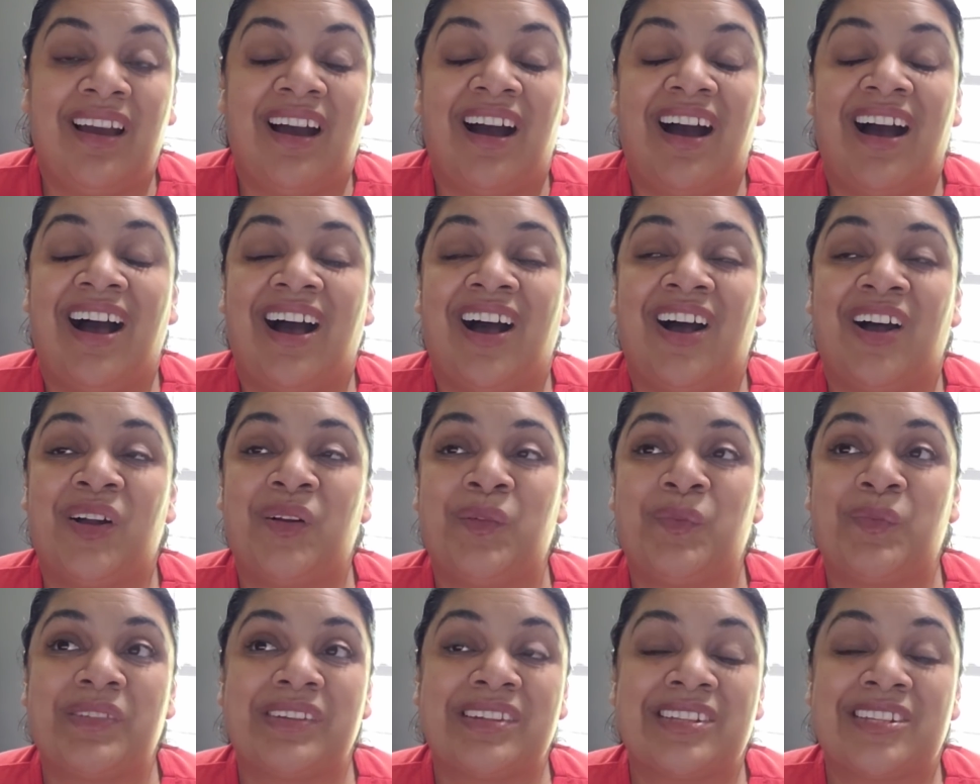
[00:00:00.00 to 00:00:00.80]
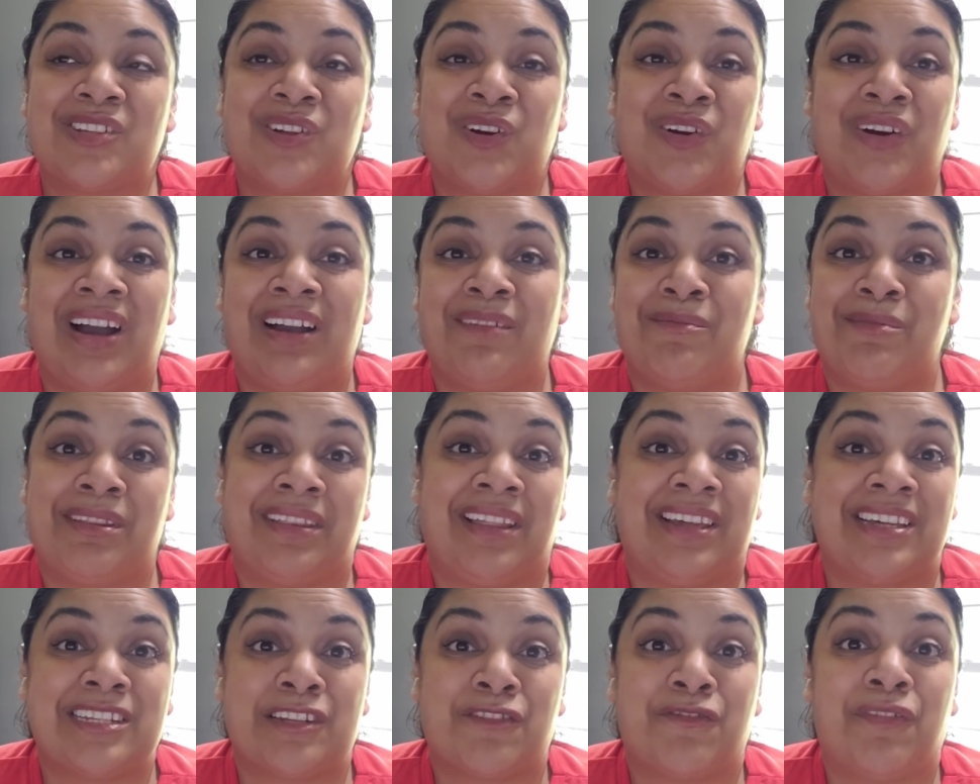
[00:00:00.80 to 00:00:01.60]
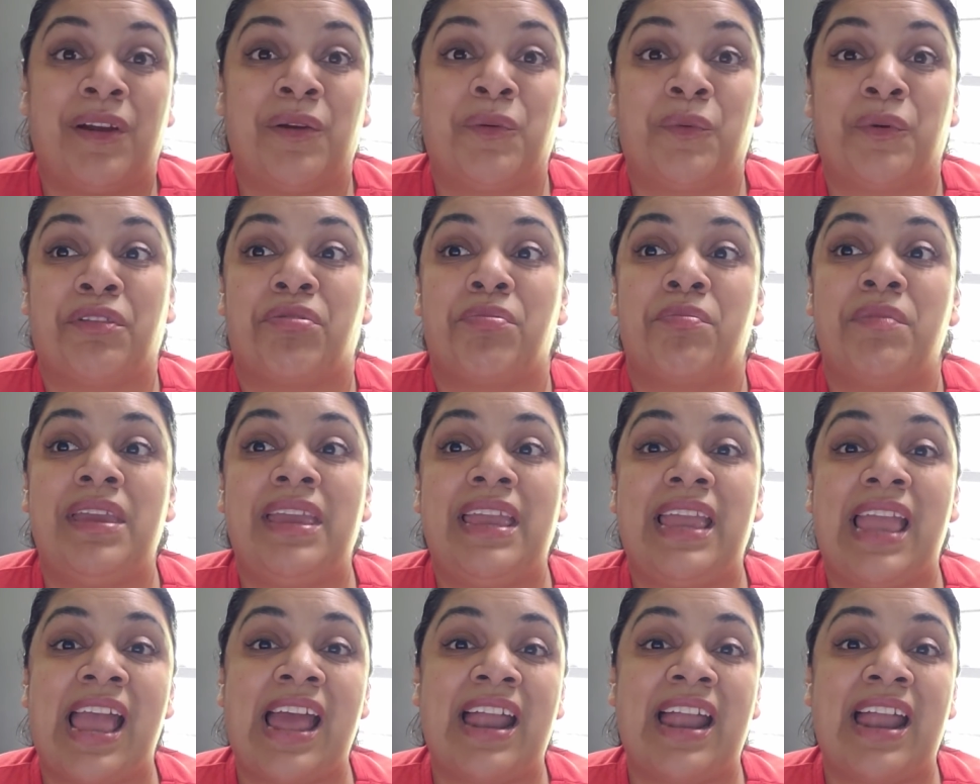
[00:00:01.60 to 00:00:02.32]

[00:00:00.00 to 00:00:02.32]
So that's fine with me.